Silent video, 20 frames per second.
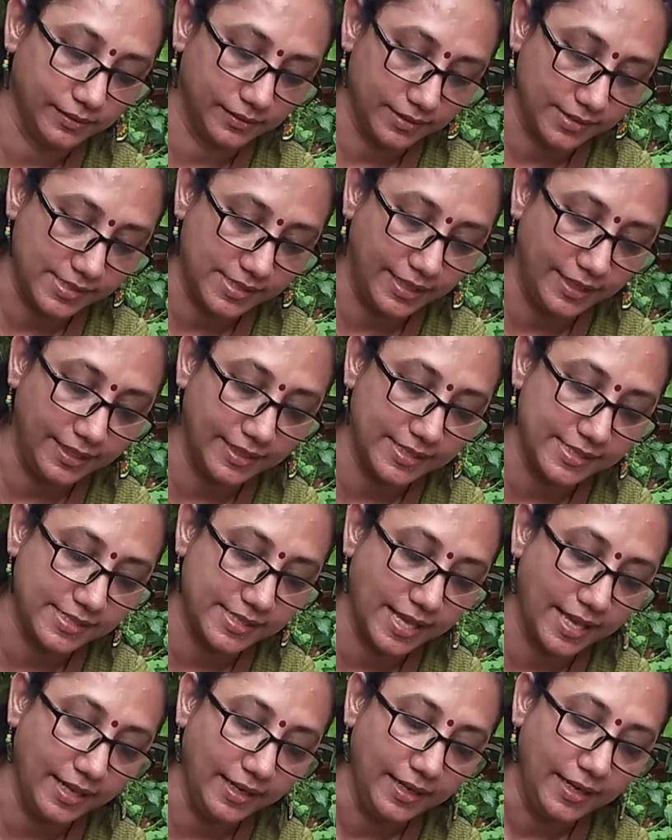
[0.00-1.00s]
seed is
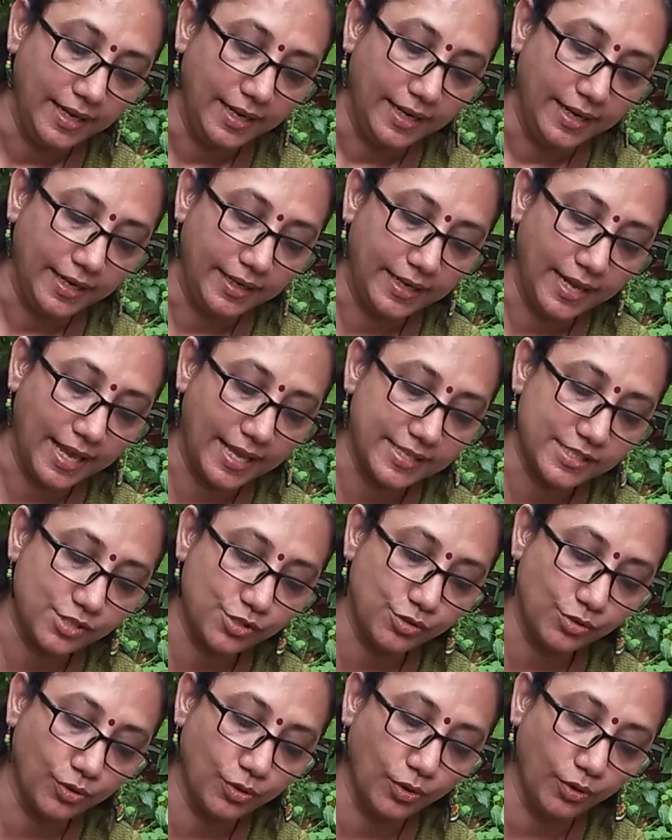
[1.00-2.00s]
there, it has
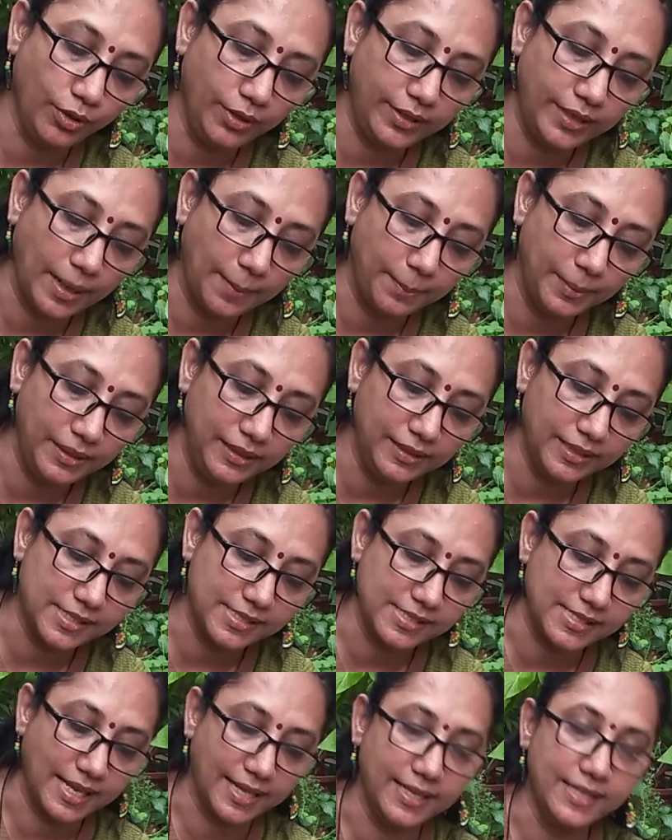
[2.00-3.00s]
to go double the
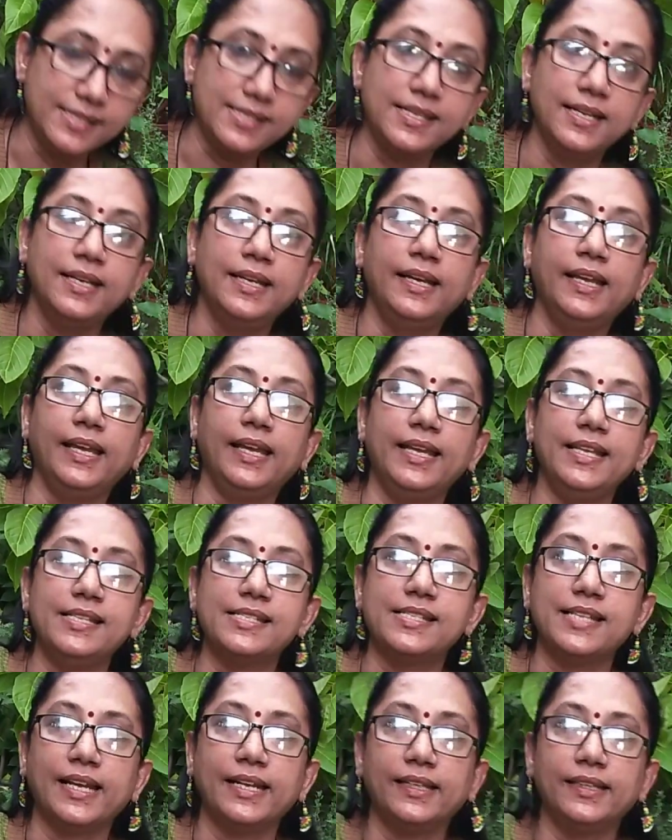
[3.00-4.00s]
size
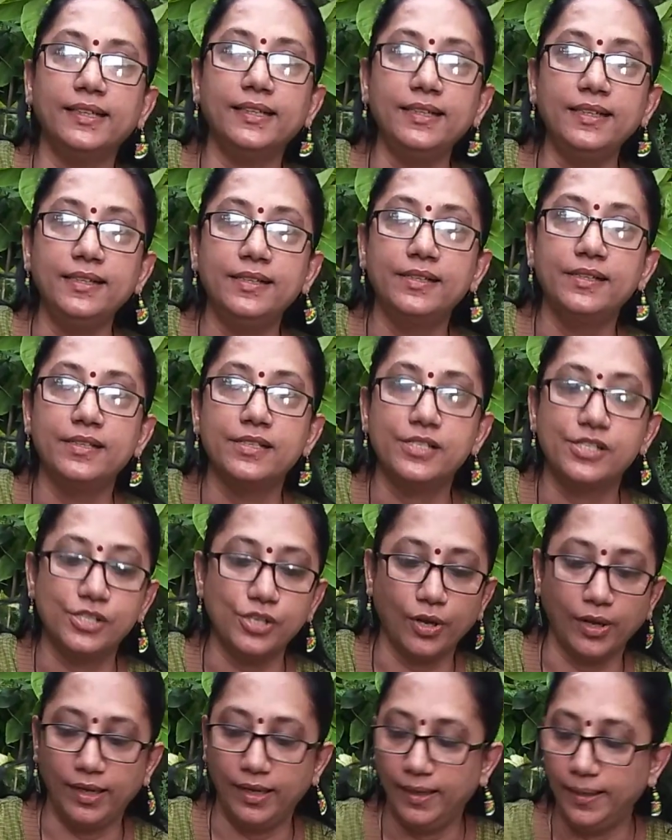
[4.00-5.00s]
inside the
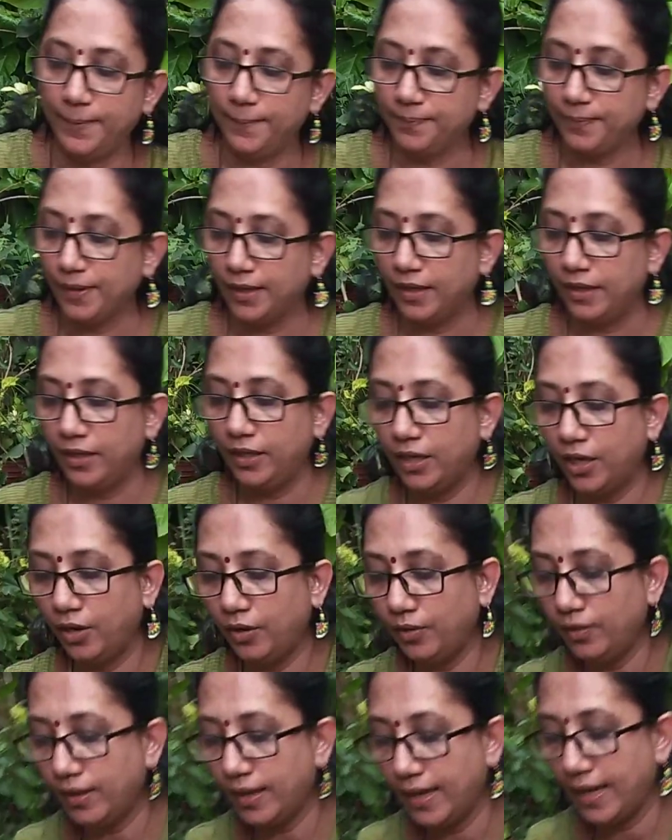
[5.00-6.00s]
soil.
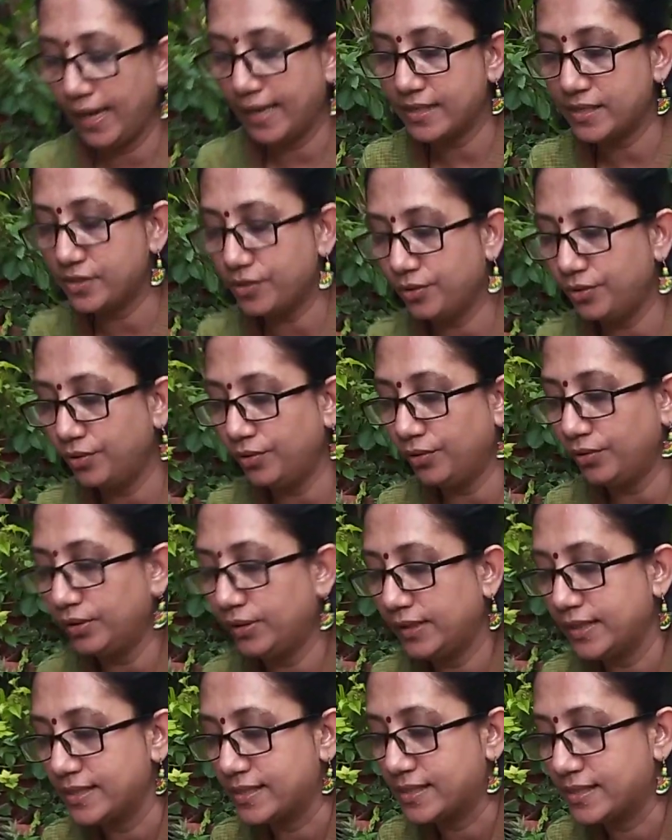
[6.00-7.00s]
Now as you know,
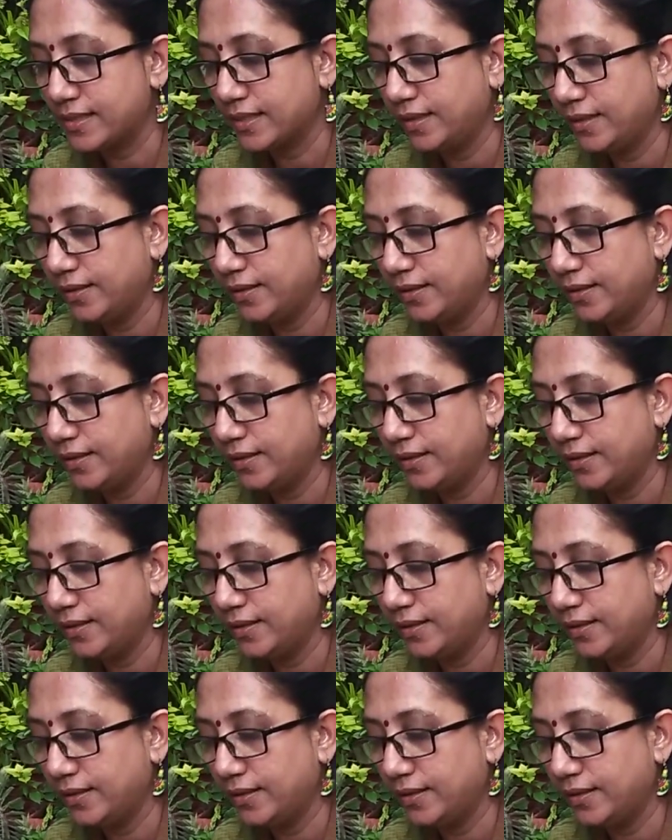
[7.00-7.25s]
this